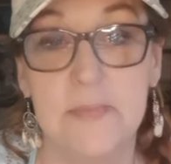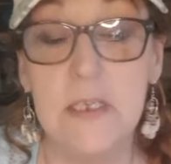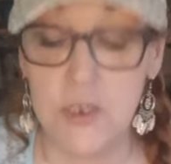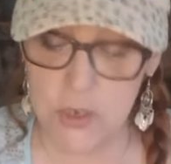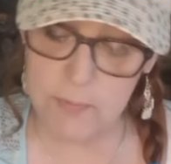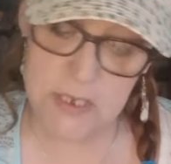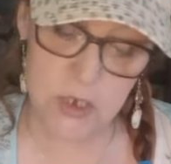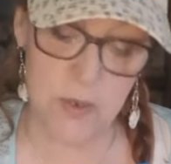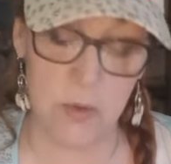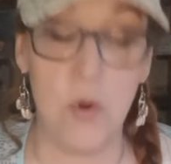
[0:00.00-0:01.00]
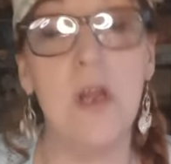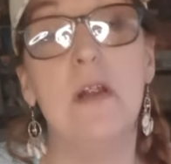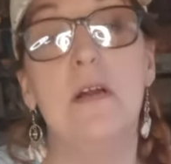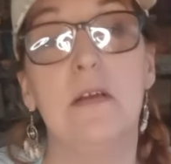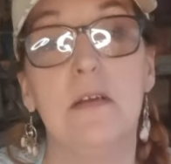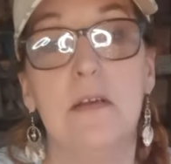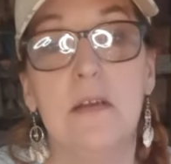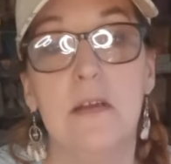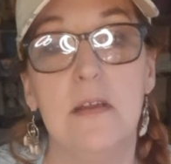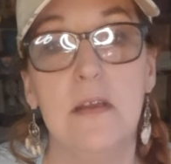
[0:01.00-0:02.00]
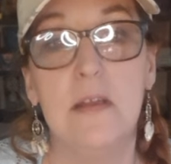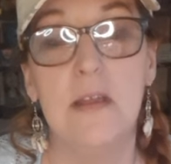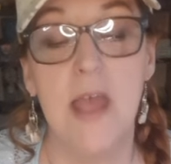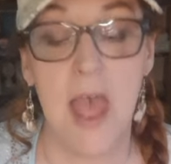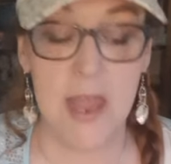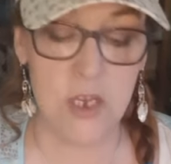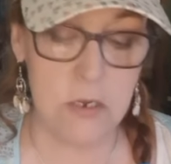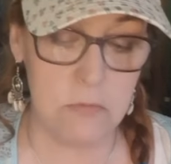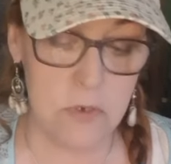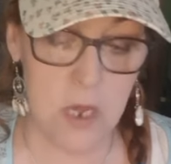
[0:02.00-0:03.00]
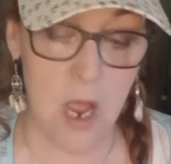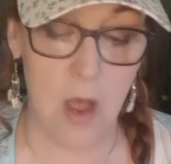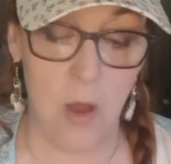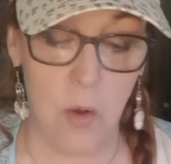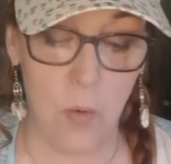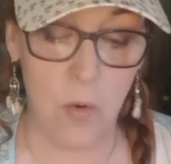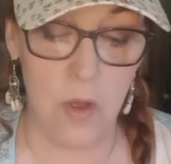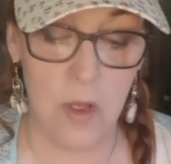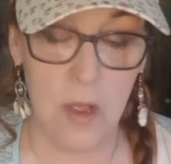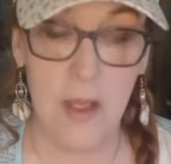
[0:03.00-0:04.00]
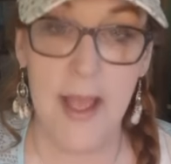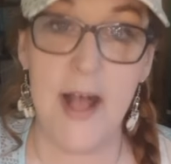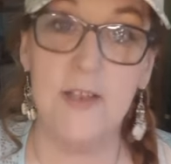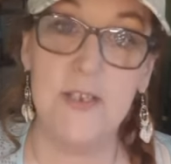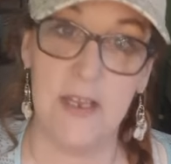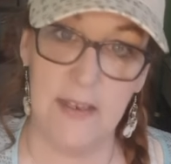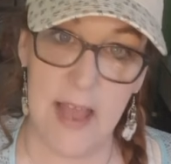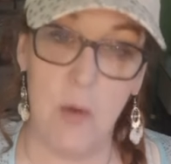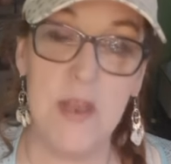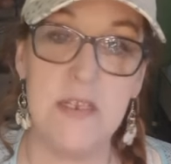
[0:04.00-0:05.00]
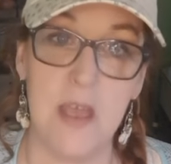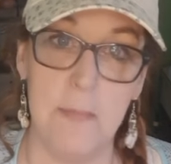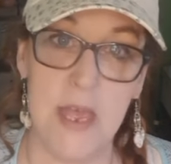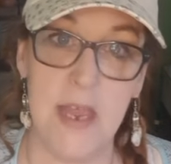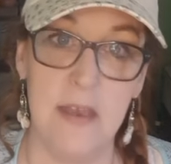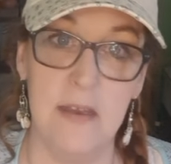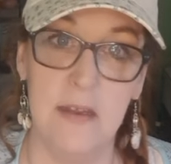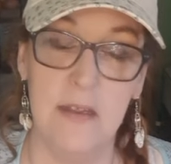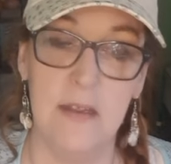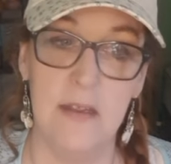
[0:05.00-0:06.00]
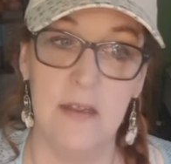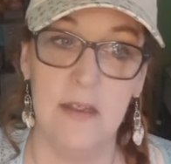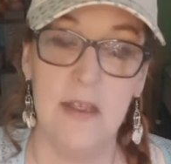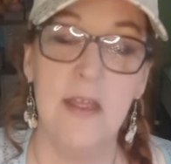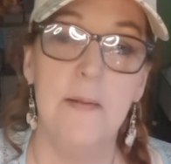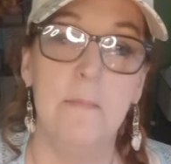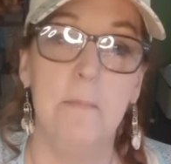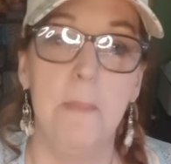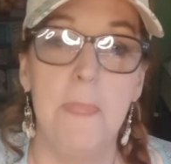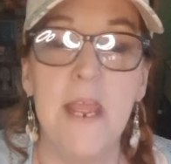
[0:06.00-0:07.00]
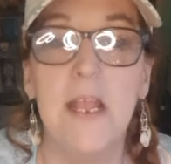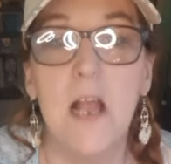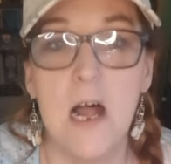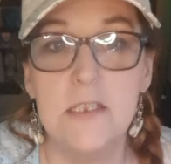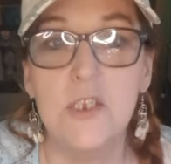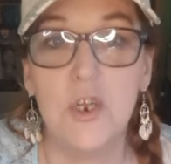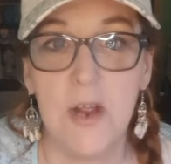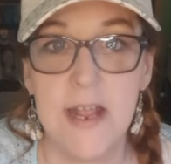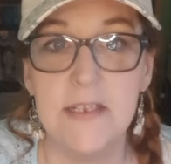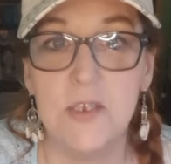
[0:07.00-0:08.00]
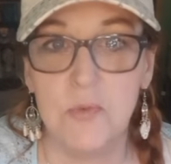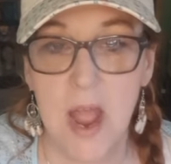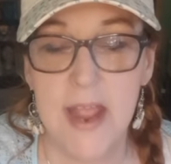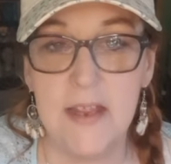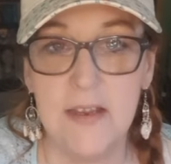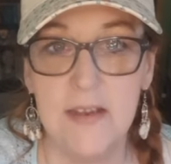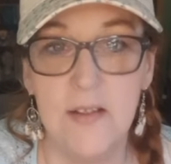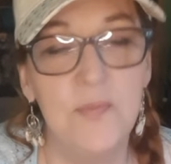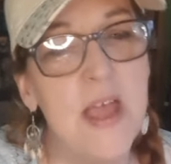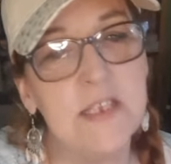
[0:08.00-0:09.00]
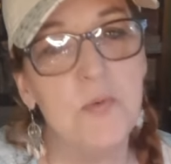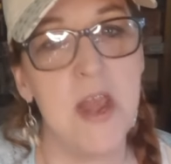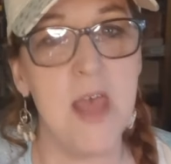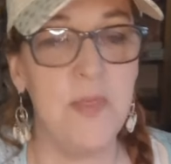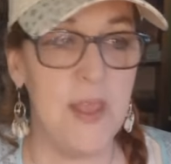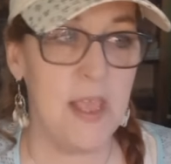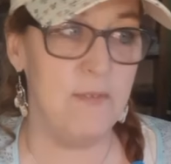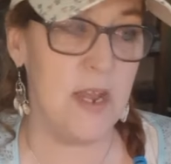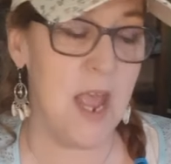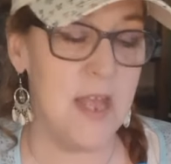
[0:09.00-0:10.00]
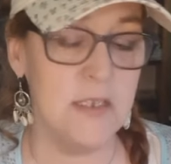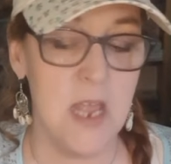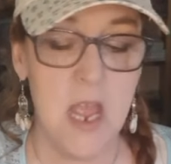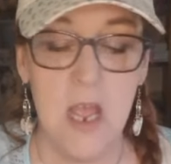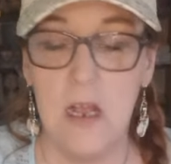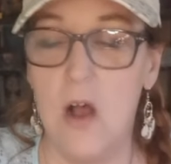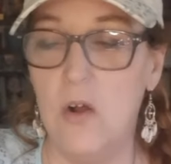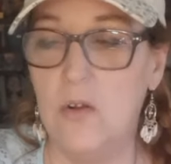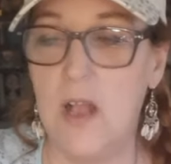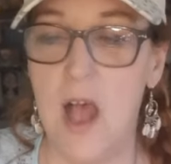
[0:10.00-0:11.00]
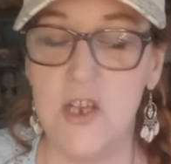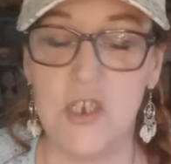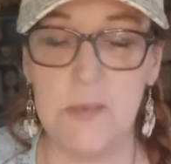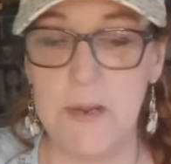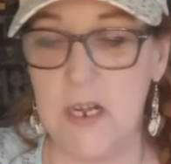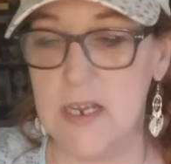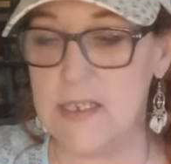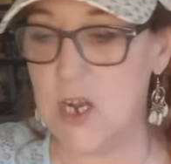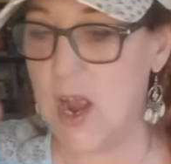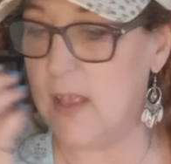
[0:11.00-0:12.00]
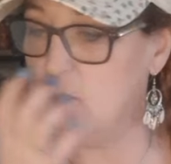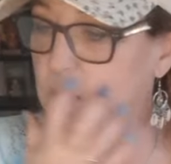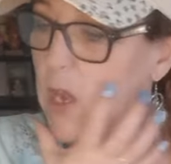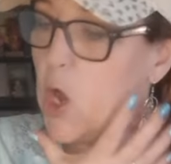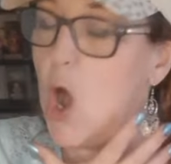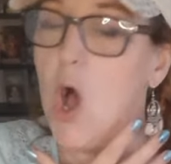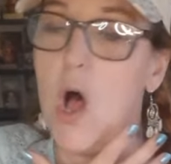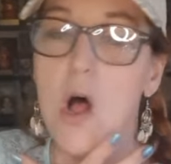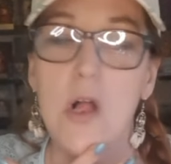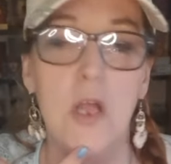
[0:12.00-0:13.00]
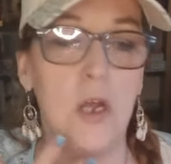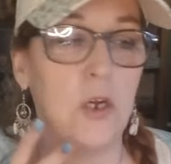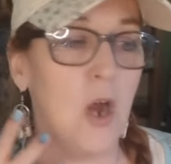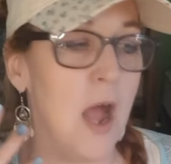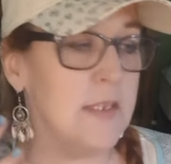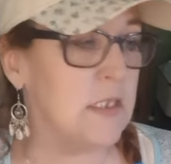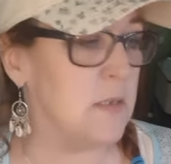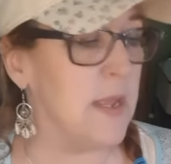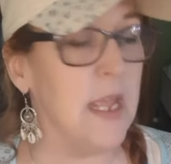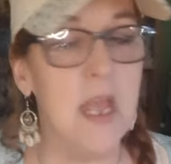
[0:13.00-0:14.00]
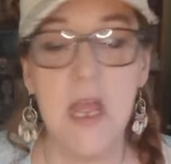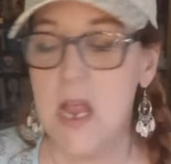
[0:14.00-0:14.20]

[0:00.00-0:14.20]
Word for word: Because you've been doing the work. And you know how to allow it to come in. In God's grace, right? That's what I think of it as. Oh gosh, Spirit is here. I can feel it all across me.